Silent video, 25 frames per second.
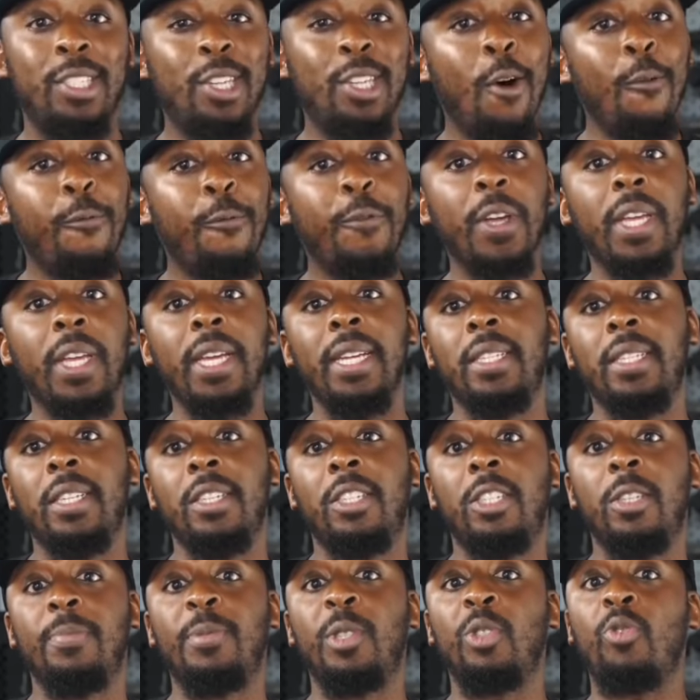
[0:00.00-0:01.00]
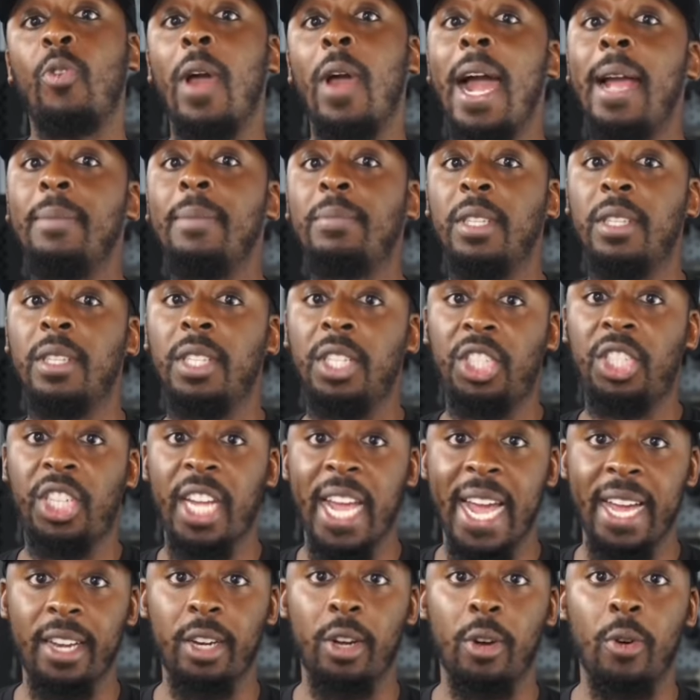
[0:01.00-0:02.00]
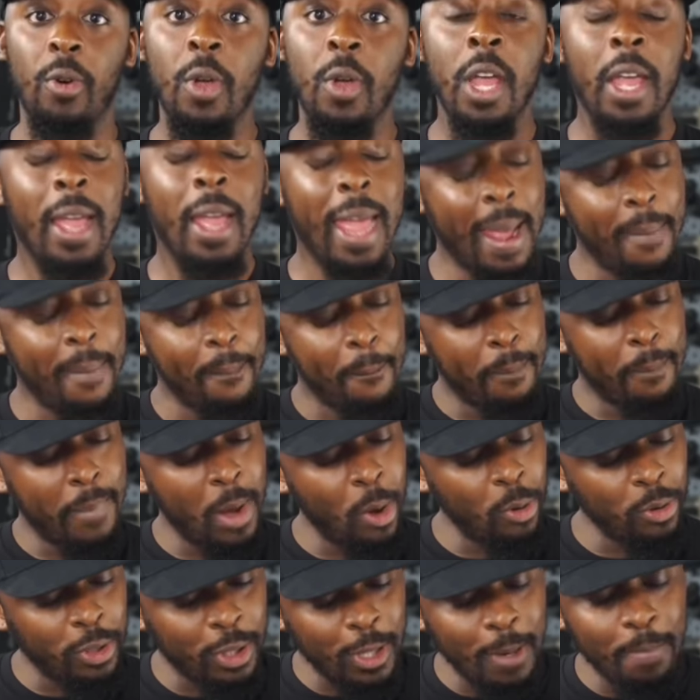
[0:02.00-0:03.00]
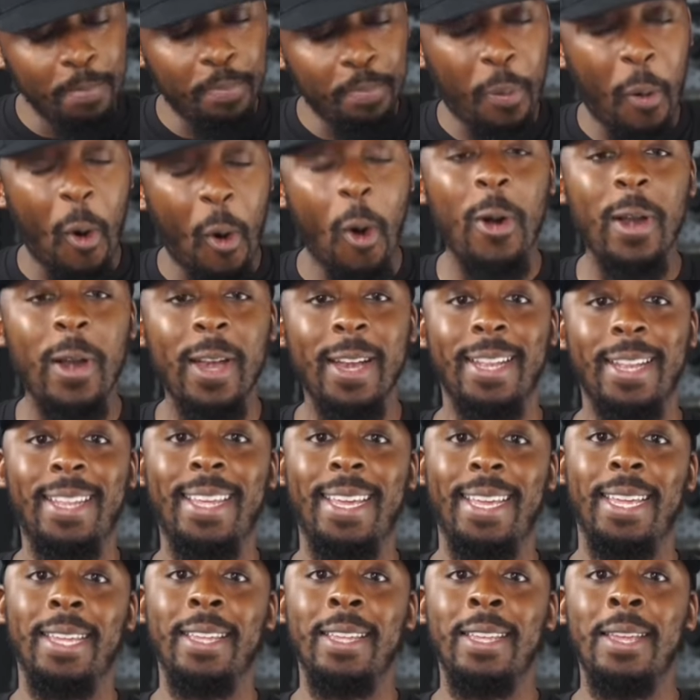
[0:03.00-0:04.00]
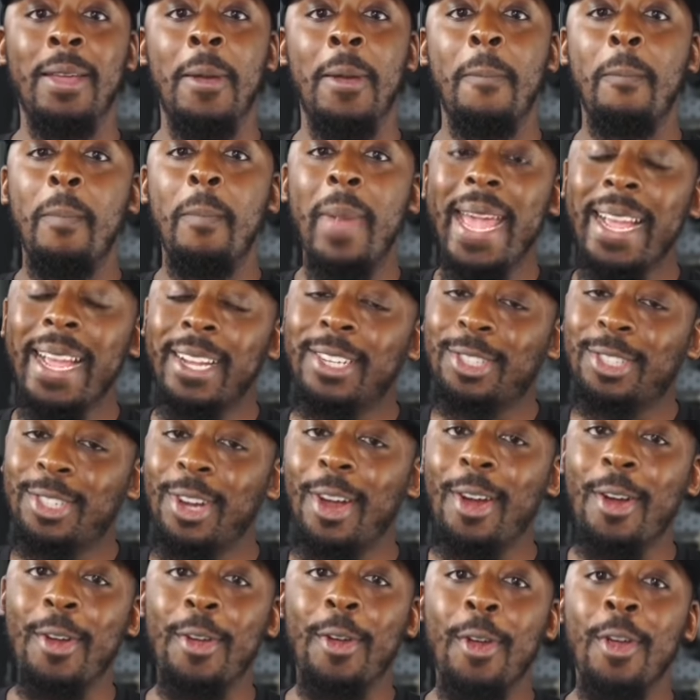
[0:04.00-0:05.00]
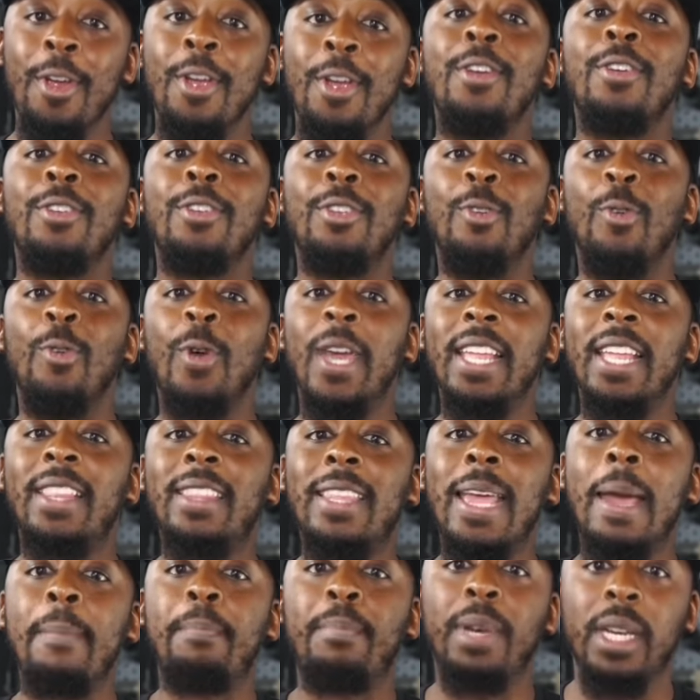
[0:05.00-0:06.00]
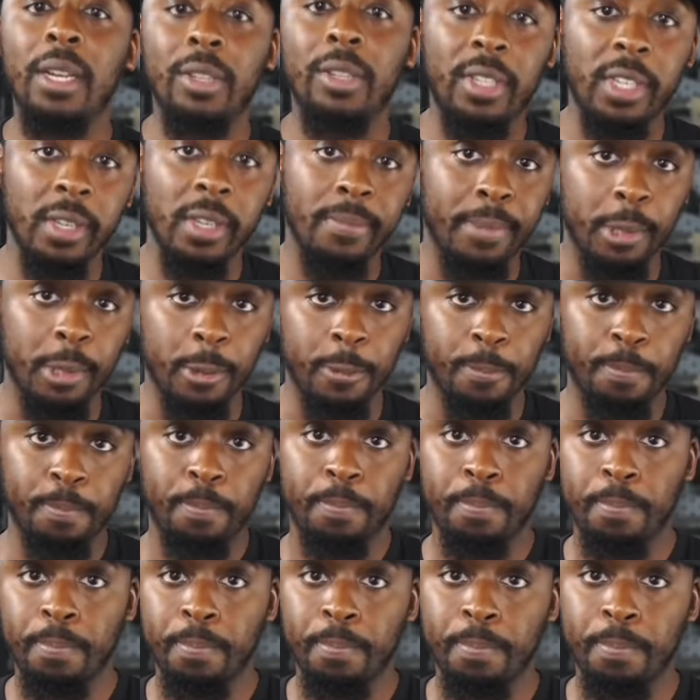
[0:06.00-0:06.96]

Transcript: And don't forget to subscribe to the channel. And most importantly, make sure you hit that bell symbol.